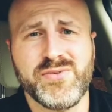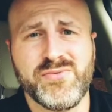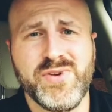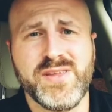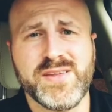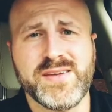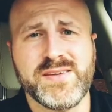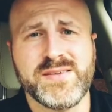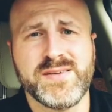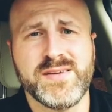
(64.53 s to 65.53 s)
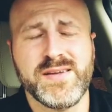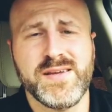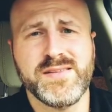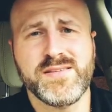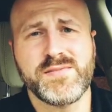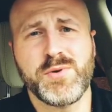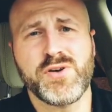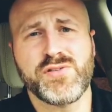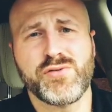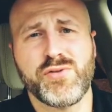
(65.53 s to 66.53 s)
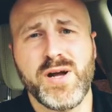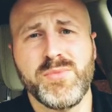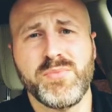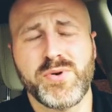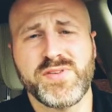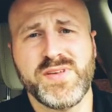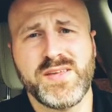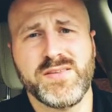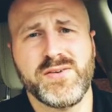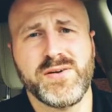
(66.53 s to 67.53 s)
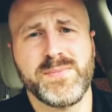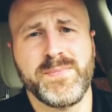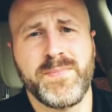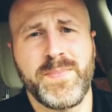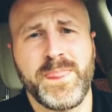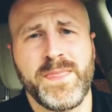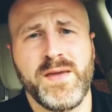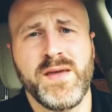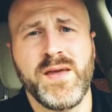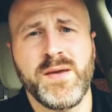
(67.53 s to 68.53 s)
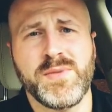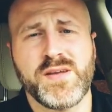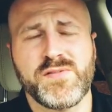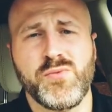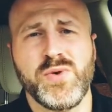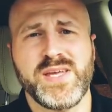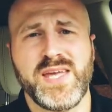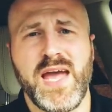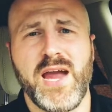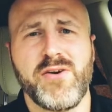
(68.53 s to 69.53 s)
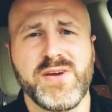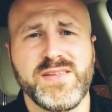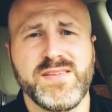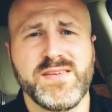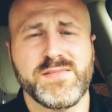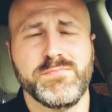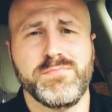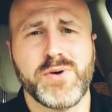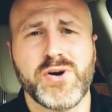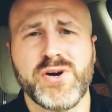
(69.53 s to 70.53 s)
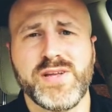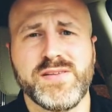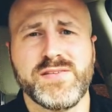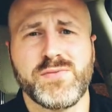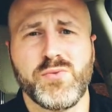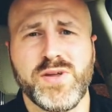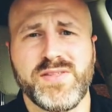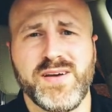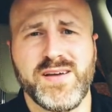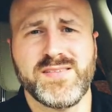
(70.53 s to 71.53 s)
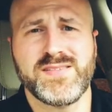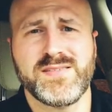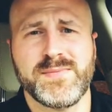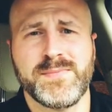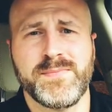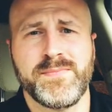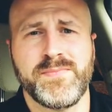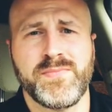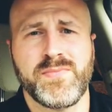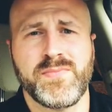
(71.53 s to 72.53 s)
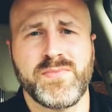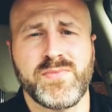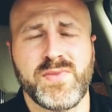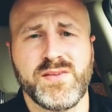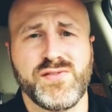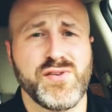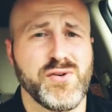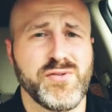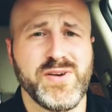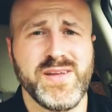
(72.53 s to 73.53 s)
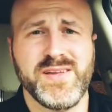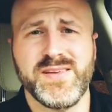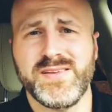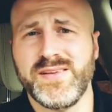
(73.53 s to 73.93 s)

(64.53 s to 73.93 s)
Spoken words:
really, in the spiritual realm in particular. Because when we carry these burdens with us, children,